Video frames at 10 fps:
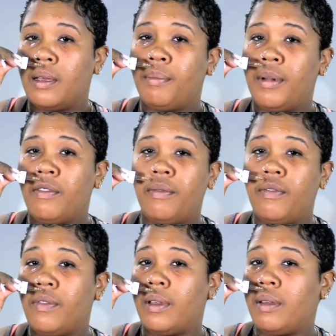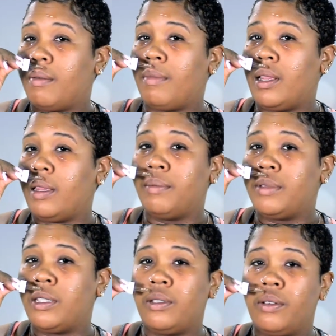above my lip
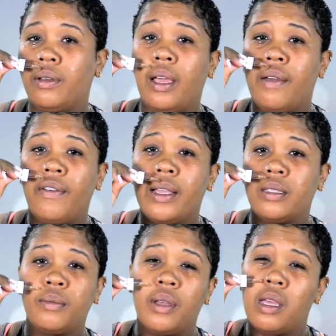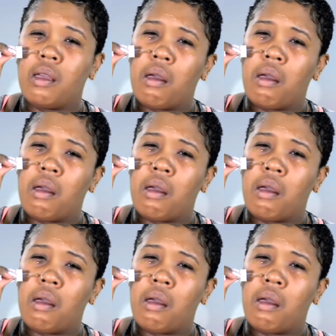too. I have eczema